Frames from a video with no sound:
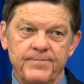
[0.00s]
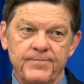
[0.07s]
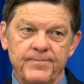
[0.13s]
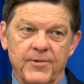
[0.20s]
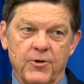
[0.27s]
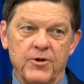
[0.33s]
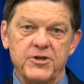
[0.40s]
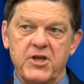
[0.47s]

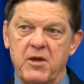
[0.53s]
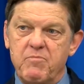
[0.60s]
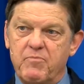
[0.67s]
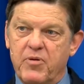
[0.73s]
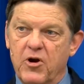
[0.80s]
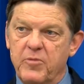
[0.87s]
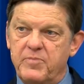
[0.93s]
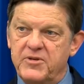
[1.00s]
There is a
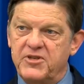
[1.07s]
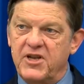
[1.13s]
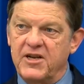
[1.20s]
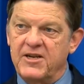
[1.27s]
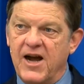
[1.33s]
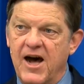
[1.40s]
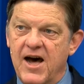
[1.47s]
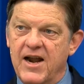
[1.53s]
purpose that
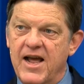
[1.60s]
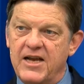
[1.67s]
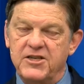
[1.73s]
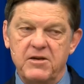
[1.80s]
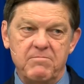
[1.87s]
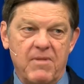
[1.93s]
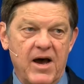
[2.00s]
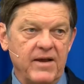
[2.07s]
God has
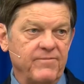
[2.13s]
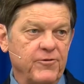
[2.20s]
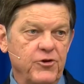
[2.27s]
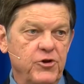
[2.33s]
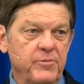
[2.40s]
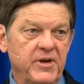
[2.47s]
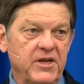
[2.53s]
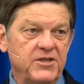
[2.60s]
in mind for
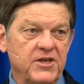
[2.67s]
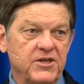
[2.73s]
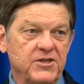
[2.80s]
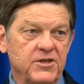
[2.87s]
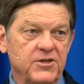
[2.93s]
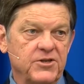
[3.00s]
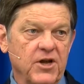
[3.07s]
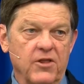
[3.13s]
human
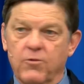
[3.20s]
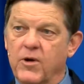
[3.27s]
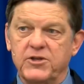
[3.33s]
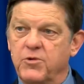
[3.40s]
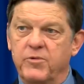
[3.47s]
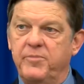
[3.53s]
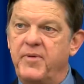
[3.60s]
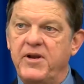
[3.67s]
existence. Otherwise,
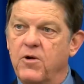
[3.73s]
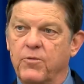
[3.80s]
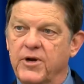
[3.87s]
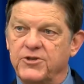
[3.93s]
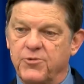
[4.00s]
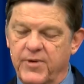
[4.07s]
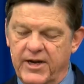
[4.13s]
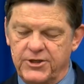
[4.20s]
there would be no
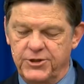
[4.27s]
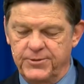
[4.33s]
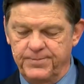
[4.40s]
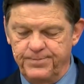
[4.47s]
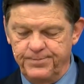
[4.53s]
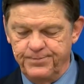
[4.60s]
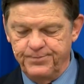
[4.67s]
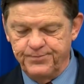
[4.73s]
resurrection.
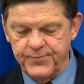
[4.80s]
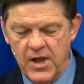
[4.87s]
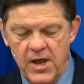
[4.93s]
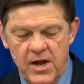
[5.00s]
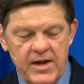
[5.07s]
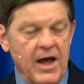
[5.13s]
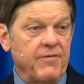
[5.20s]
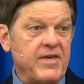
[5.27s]

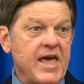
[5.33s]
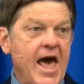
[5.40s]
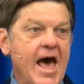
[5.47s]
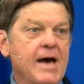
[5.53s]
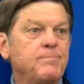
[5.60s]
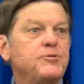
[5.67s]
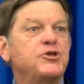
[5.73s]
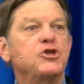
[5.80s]
Now, the
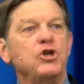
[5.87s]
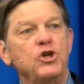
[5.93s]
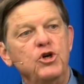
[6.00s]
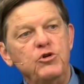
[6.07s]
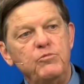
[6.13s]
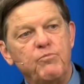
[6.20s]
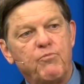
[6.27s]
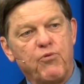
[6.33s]

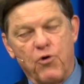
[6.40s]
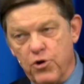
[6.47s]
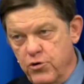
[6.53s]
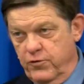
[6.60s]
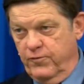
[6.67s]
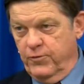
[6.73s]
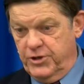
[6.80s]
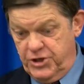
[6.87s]
absolute
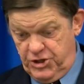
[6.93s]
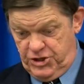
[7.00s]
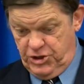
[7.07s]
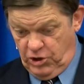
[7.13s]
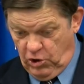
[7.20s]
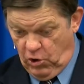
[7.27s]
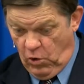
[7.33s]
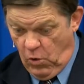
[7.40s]
proof, which is the
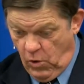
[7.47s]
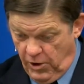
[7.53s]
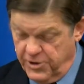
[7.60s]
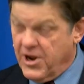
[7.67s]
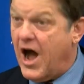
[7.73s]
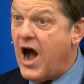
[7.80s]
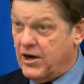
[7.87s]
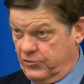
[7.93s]
core
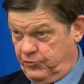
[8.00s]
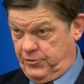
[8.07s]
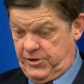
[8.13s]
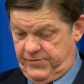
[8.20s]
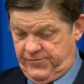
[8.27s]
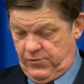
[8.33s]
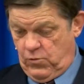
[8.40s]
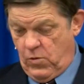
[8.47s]
doctrine
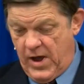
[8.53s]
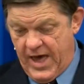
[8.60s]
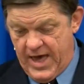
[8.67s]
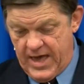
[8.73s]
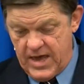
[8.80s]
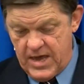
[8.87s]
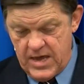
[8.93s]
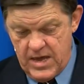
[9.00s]
of the
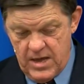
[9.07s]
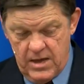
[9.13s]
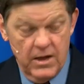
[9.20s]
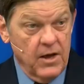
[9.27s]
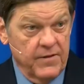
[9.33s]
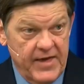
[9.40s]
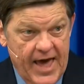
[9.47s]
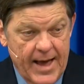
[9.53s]
way,
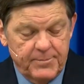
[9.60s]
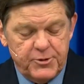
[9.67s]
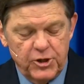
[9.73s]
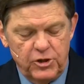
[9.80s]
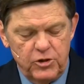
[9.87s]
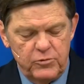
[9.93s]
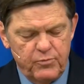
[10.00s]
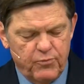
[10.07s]
the
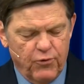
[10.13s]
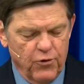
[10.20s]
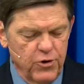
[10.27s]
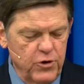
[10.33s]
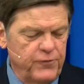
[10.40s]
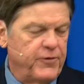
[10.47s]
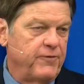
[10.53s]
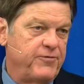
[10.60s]
absolute
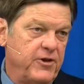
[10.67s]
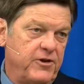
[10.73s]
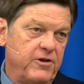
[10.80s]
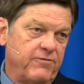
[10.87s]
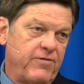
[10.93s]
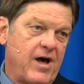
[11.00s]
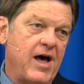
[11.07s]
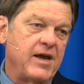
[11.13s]
proof of the
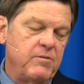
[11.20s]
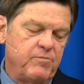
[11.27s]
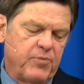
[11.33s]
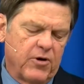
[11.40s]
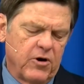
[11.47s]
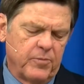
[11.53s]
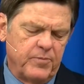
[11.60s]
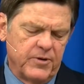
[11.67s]
divine
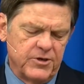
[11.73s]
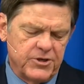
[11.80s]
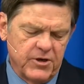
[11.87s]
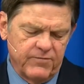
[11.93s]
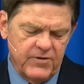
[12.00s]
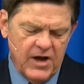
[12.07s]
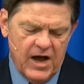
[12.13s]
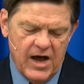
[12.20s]
purpose
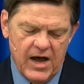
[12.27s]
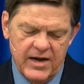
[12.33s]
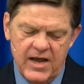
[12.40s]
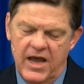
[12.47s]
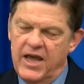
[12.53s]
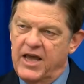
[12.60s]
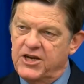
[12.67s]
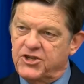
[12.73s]
of God
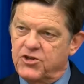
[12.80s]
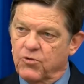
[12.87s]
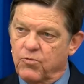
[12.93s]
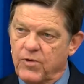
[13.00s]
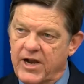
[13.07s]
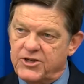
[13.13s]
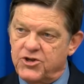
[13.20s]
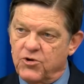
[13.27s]
is the
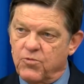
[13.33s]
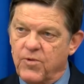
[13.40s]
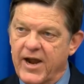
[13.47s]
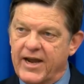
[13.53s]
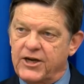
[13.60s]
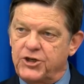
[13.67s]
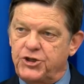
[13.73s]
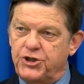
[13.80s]

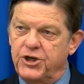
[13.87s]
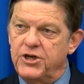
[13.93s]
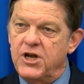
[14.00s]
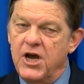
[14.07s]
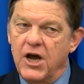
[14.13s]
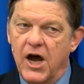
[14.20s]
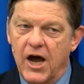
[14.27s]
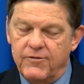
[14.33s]
resurrection
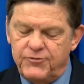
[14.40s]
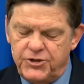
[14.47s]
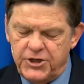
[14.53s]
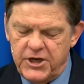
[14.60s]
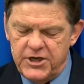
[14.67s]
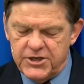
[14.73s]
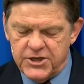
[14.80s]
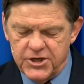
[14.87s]
of
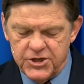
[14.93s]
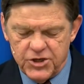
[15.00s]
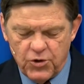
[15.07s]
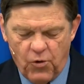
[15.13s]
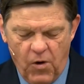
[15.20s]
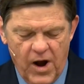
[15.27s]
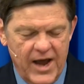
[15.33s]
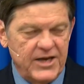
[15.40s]
Jesus
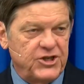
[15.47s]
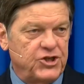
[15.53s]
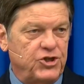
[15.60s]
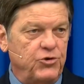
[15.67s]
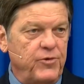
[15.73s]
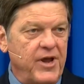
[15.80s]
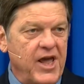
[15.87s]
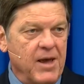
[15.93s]
Christ
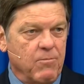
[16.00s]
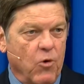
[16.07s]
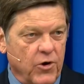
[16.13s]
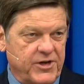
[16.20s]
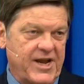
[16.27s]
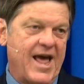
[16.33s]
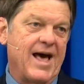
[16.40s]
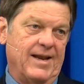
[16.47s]
to
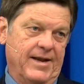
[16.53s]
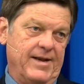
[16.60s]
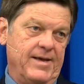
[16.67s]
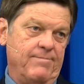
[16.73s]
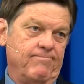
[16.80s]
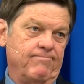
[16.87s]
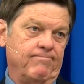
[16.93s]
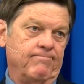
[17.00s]
immortality.
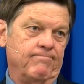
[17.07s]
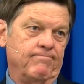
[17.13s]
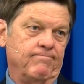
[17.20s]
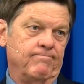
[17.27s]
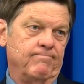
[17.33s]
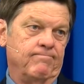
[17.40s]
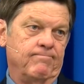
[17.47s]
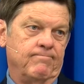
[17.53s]

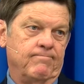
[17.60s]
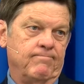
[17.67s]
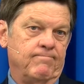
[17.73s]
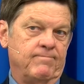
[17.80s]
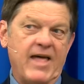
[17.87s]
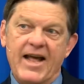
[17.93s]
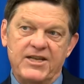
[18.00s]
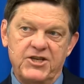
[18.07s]

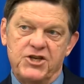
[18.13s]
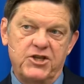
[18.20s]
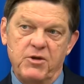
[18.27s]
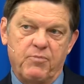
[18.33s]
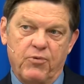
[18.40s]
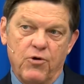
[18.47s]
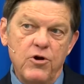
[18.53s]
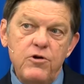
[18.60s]
That's the
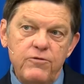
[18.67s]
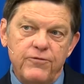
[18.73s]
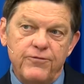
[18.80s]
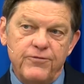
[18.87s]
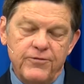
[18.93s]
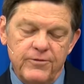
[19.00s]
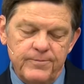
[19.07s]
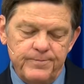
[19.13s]
proof.